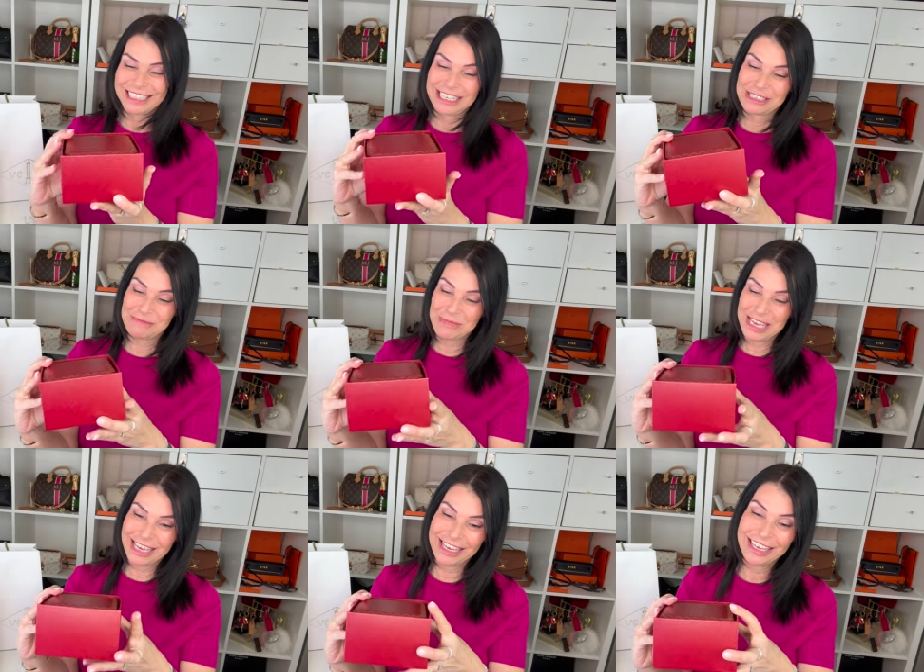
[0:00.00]
That's
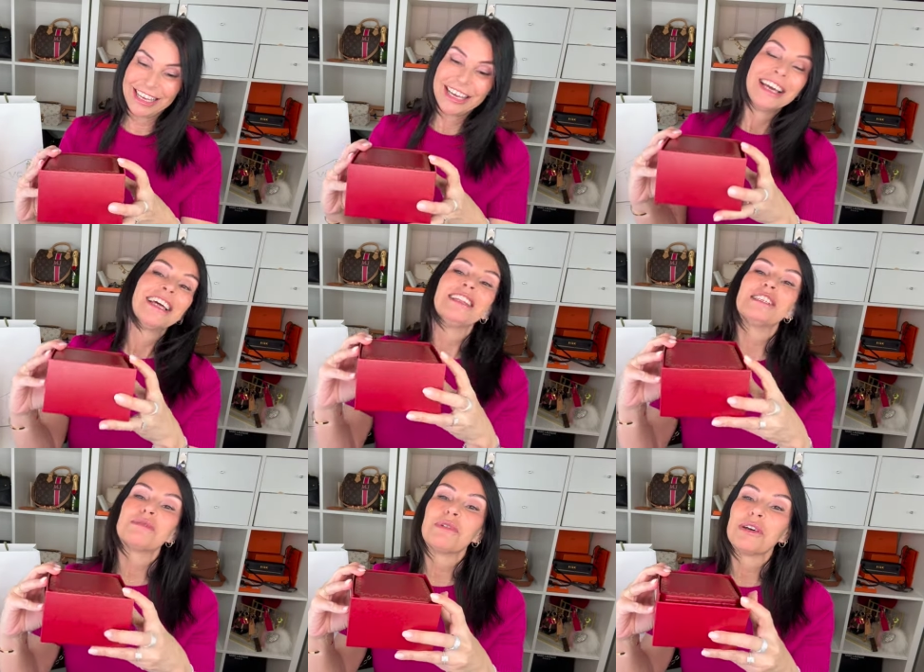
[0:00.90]
me.
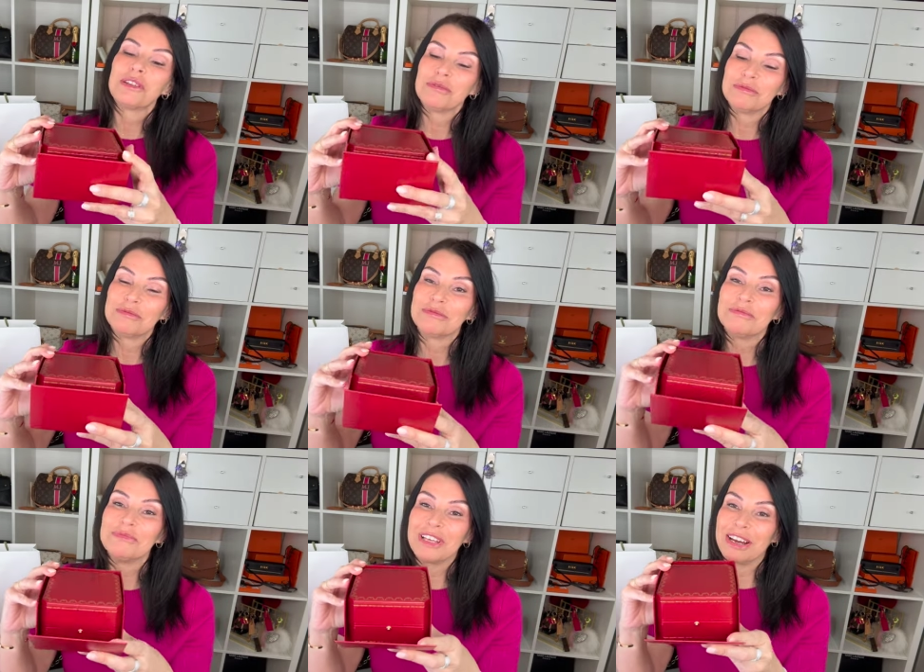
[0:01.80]
This one,
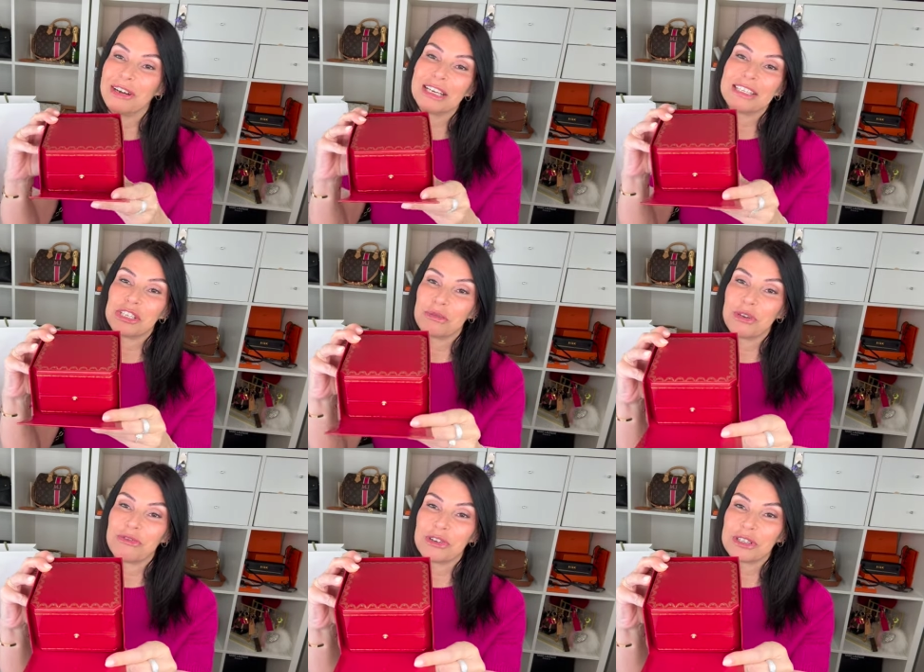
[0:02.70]
oh, i show you
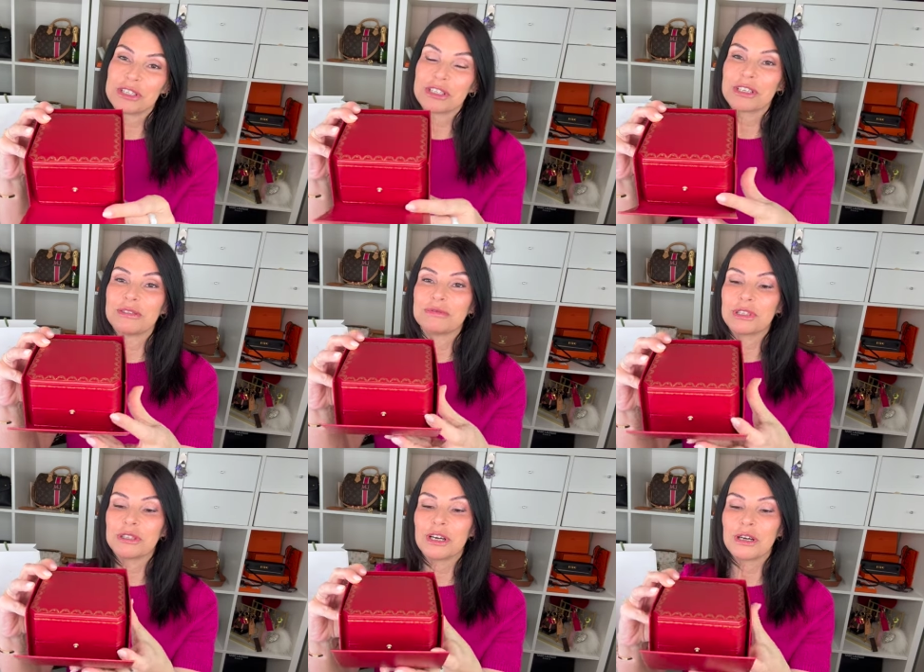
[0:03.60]
first.
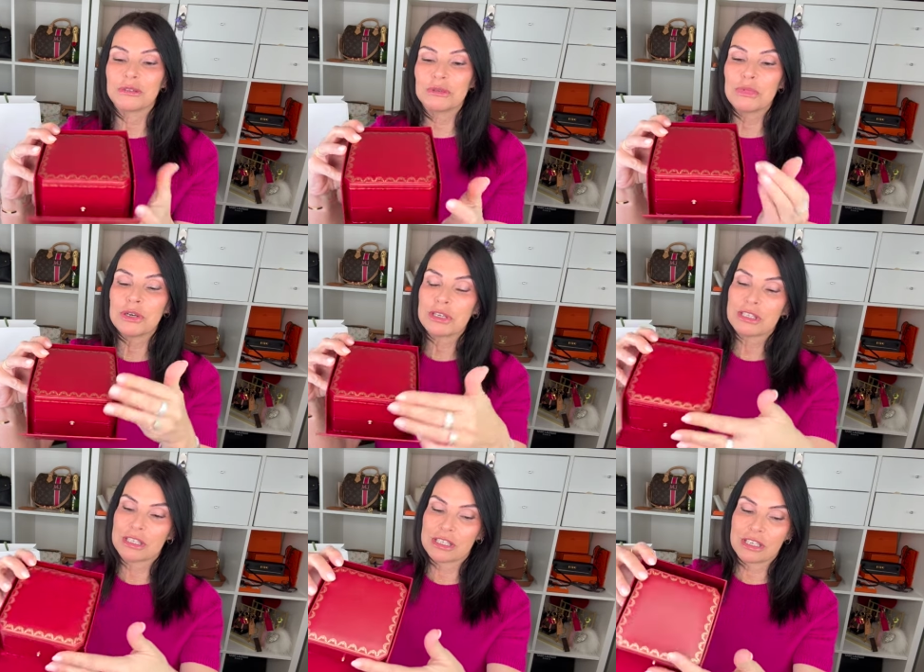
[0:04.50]
Out of
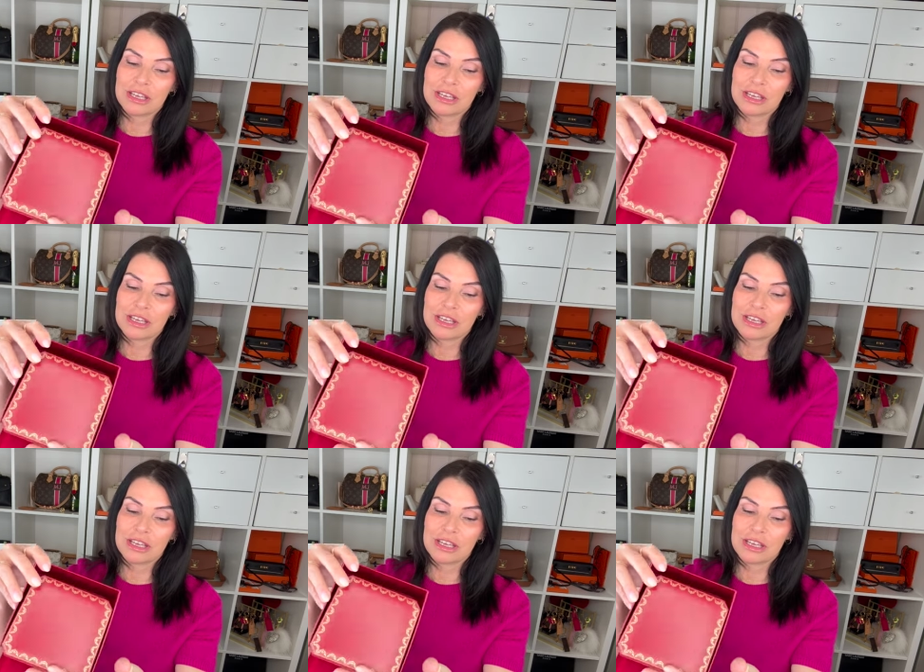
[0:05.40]
box.